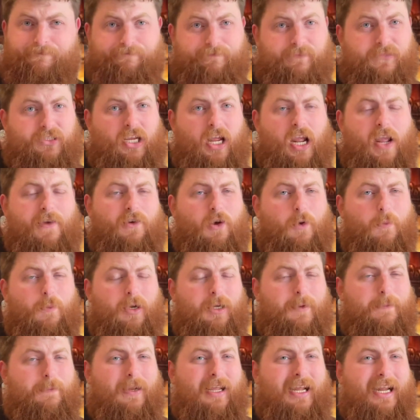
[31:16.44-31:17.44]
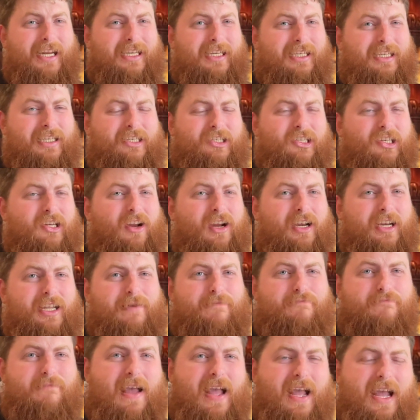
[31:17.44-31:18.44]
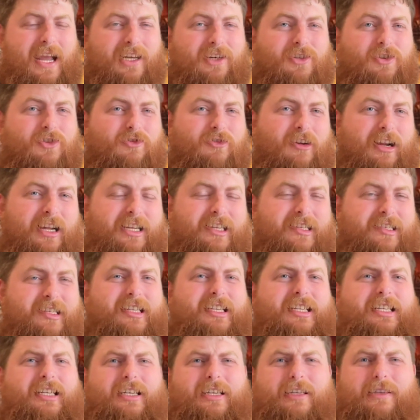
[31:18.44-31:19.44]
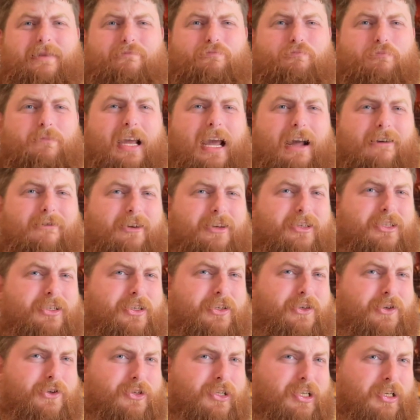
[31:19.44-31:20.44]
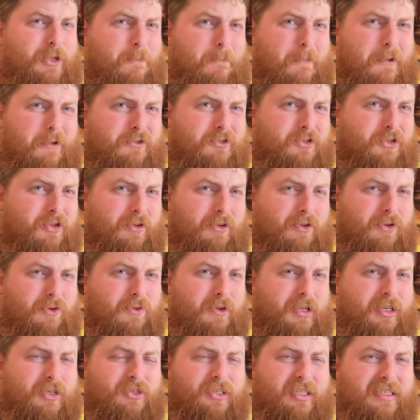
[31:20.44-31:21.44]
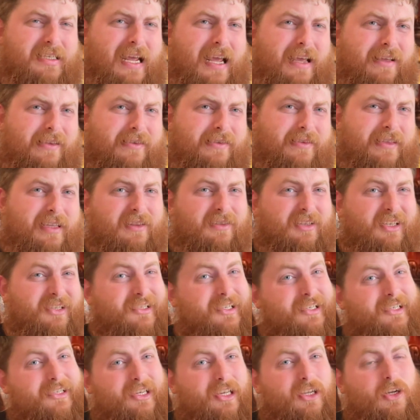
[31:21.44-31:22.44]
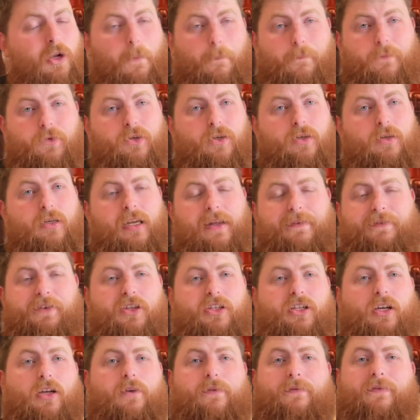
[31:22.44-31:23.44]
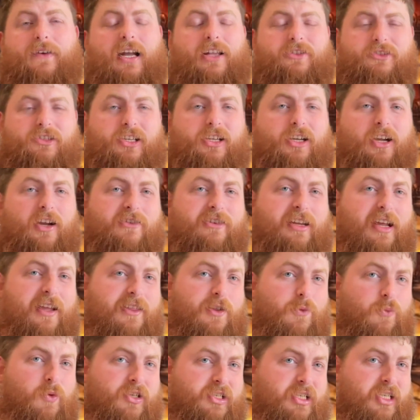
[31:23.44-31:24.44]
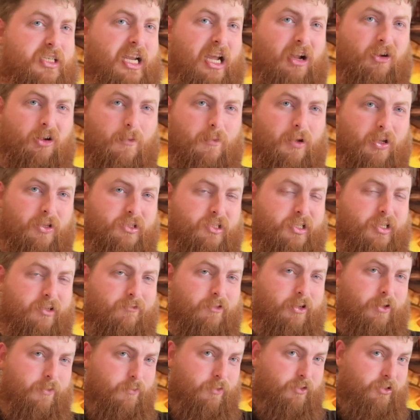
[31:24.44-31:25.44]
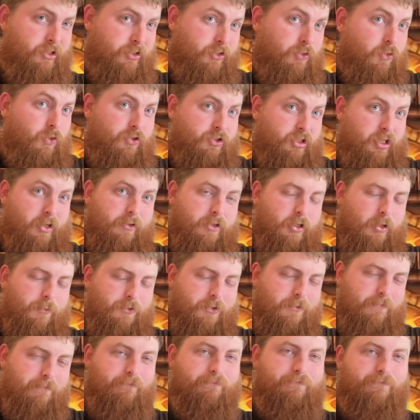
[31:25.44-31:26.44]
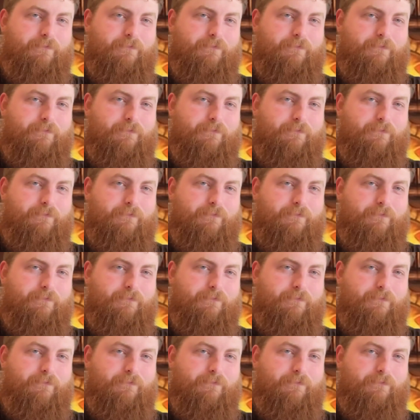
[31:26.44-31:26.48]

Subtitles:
So if you're playing a slightly mad, crazy character who's a little bit too into death, then this is an option if you don't fancy going down the wizard necromancy route, which is also an option.